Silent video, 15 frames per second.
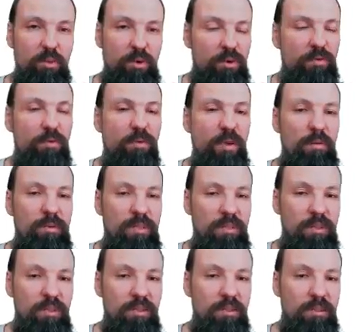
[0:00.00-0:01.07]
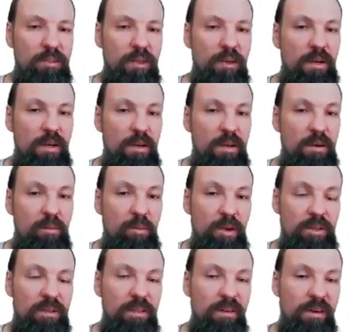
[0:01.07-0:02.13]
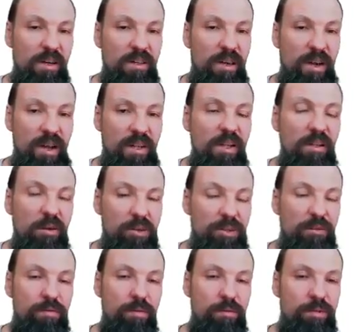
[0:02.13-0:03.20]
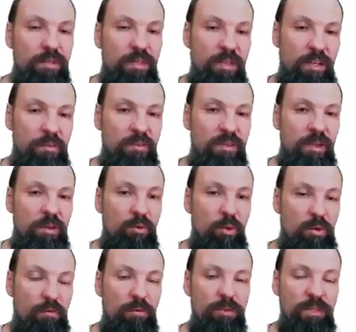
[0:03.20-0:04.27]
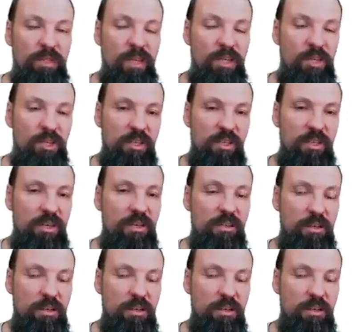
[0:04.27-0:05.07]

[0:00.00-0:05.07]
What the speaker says: work for time series. But there are analogs of those theorems that work for stationary and